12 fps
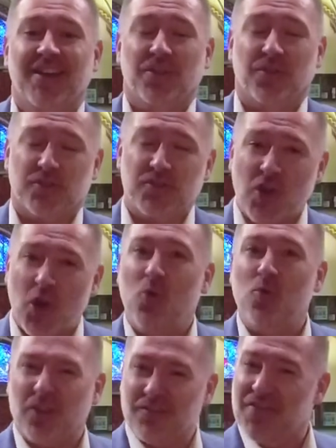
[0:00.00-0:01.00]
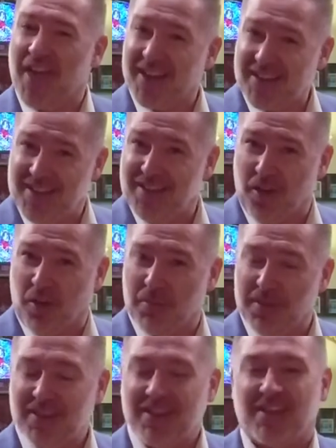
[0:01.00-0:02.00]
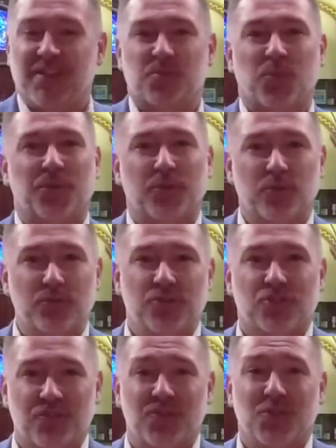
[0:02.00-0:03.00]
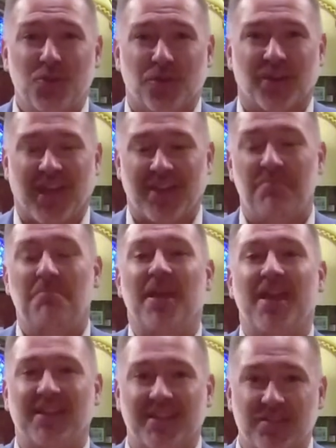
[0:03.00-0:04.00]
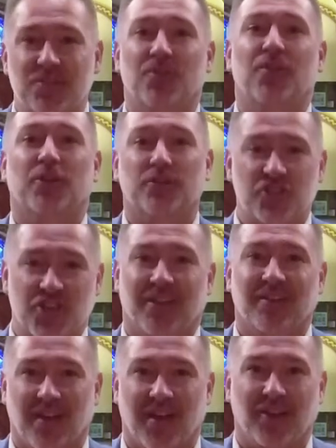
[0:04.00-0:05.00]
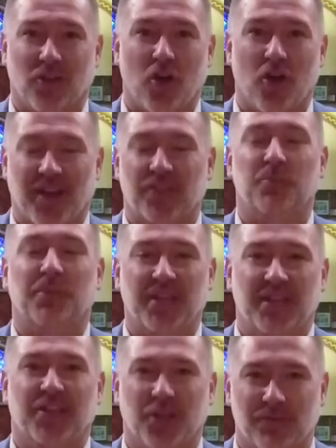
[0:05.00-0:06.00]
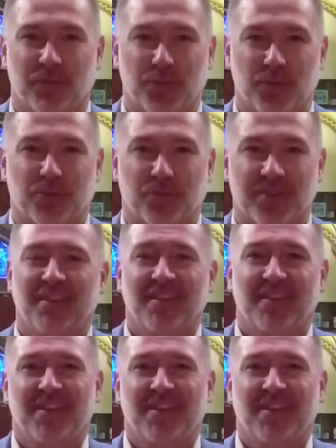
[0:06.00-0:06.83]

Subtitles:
The tone of that hymn is what the Christians took and made into their chant dialogue at the beginning of the Eucharist.